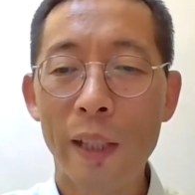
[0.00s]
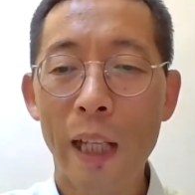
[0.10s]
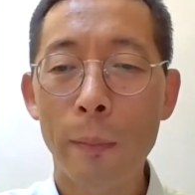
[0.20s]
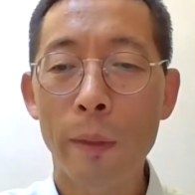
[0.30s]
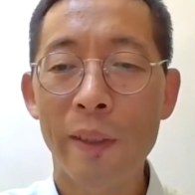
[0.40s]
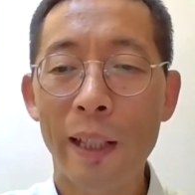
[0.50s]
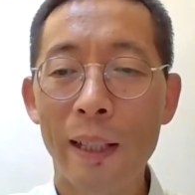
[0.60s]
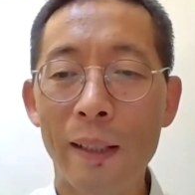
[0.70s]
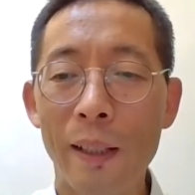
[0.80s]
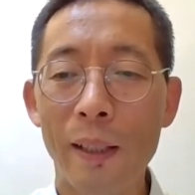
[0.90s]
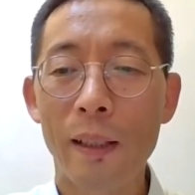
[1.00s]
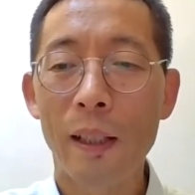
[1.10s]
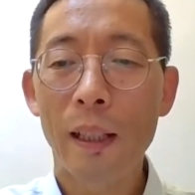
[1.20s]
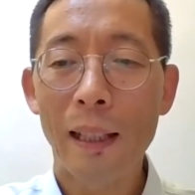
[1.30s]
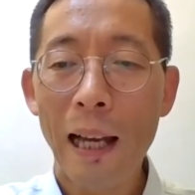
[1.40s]
Academy of Sciences
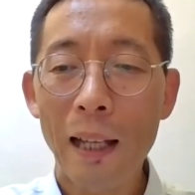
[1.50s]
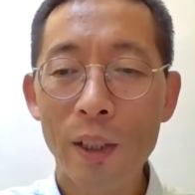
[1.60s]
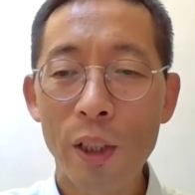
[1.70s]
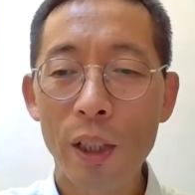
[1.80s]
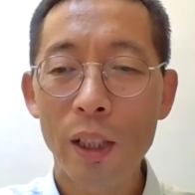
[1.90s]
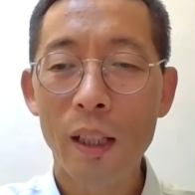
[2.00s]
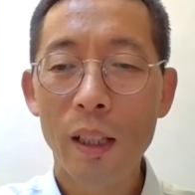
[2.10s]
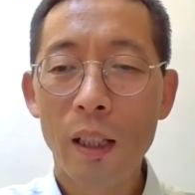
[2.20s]
last year,